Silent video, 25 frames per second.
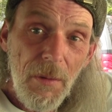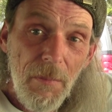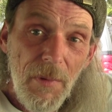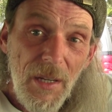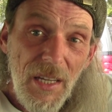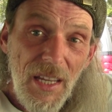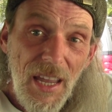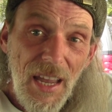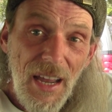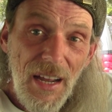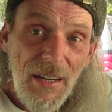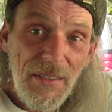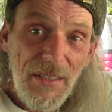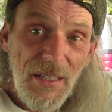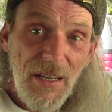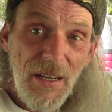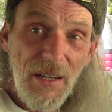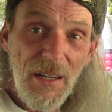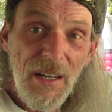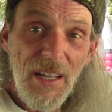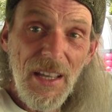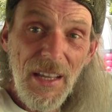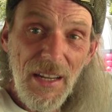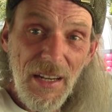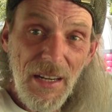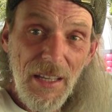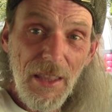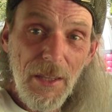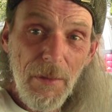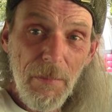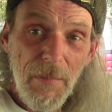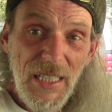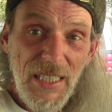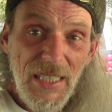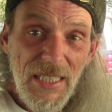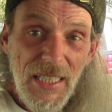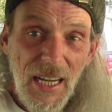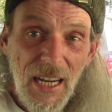some of you out there, and in the
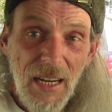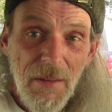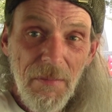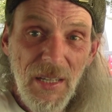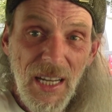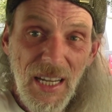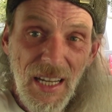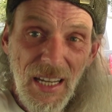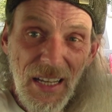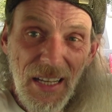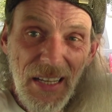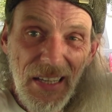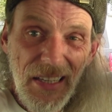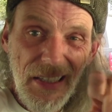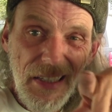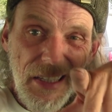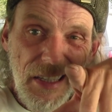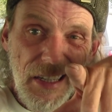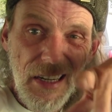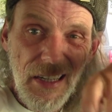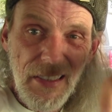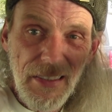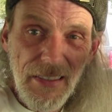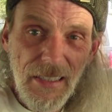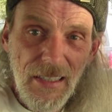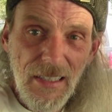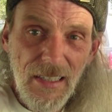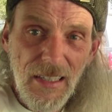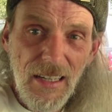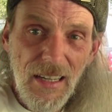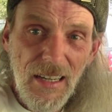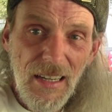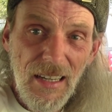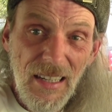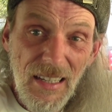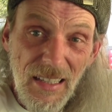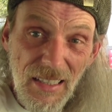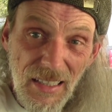meantime, get out there
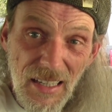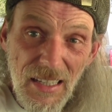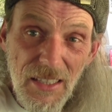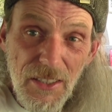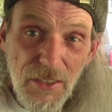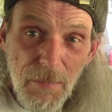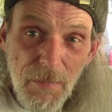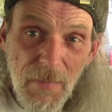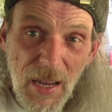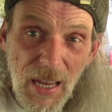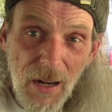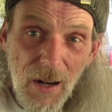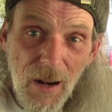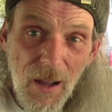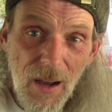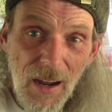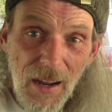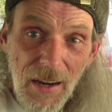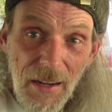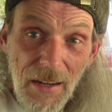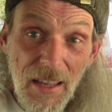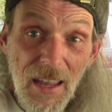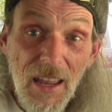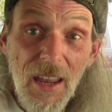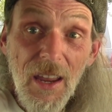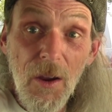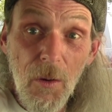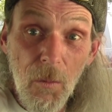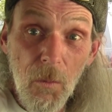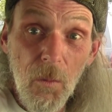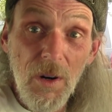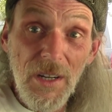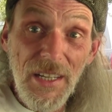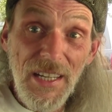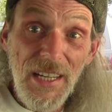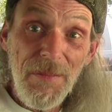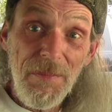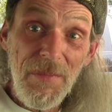and get some metal hot.
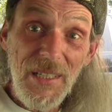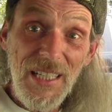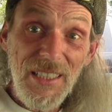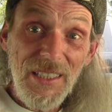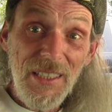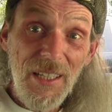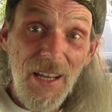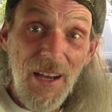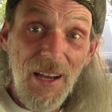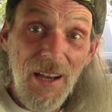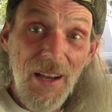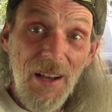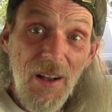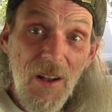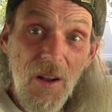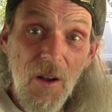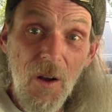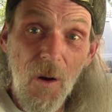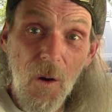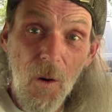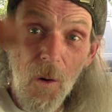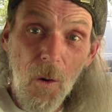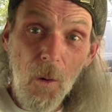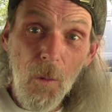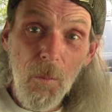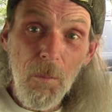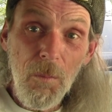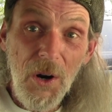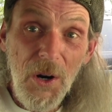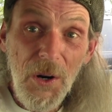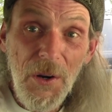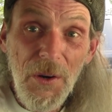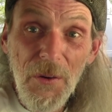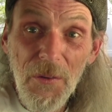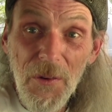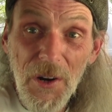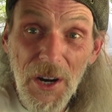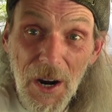We'll keep this old
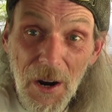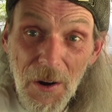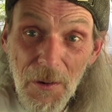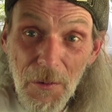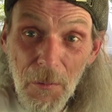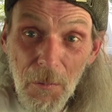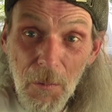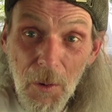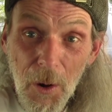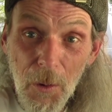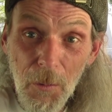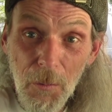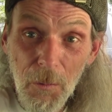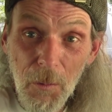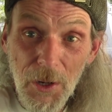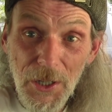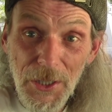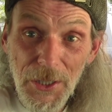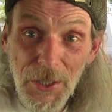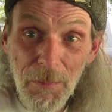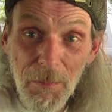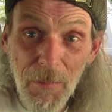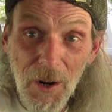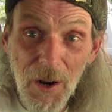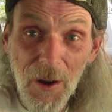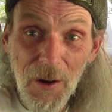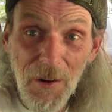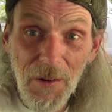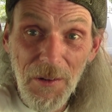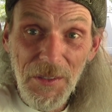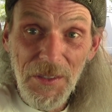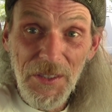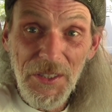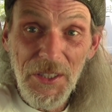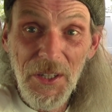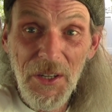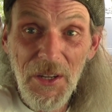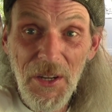Mercury on the road where she
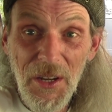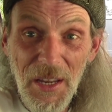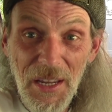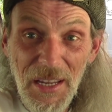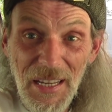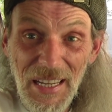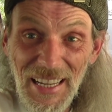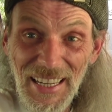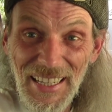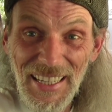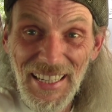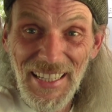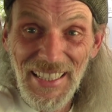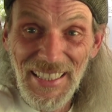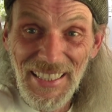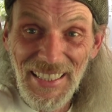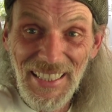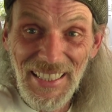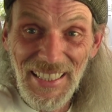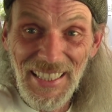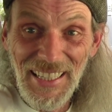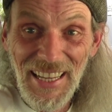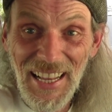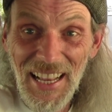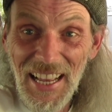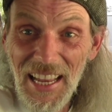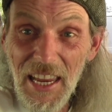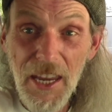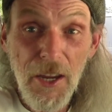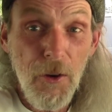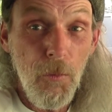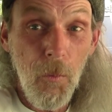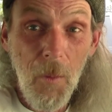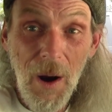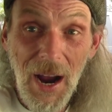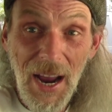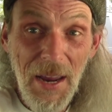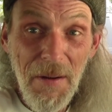belongs.
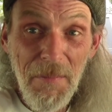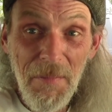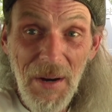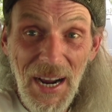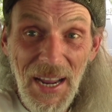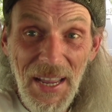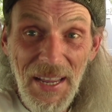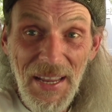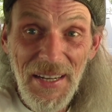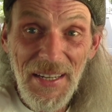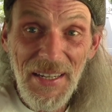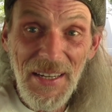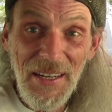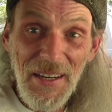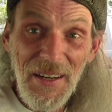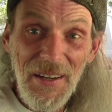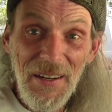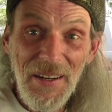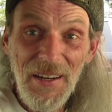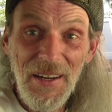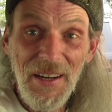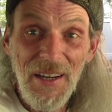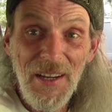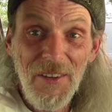And why am I in here?